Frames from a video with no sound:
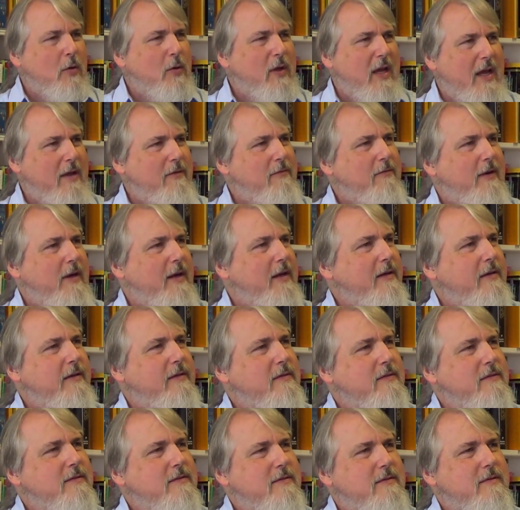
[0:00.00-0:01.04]
okay, fine.
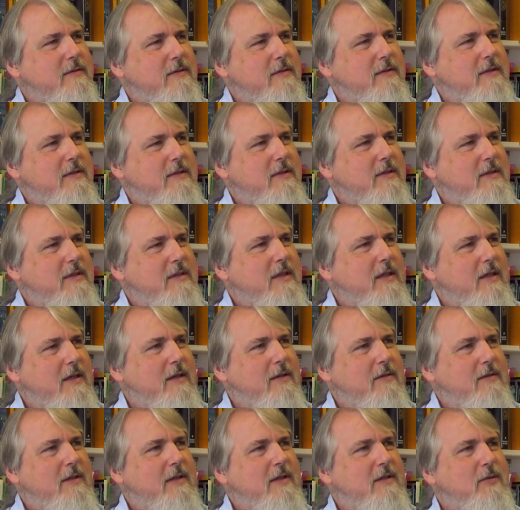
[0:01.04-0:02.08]
You
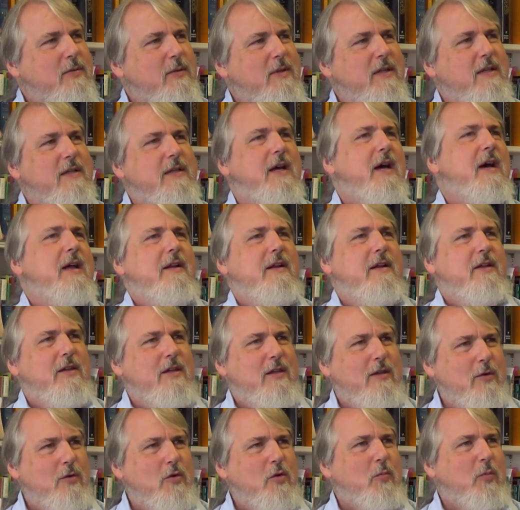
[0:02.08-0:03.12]
know, it's really not a
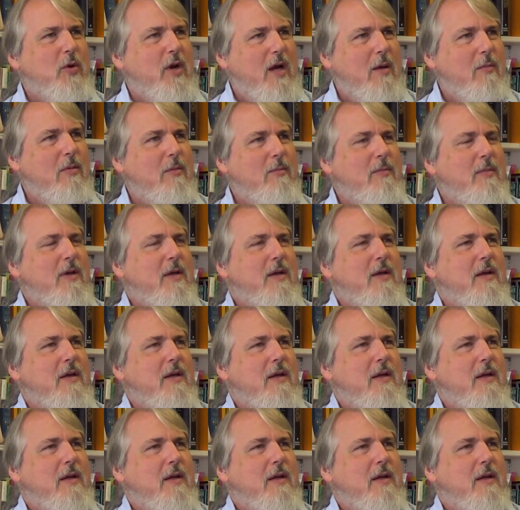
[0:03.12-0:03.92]
huge problem.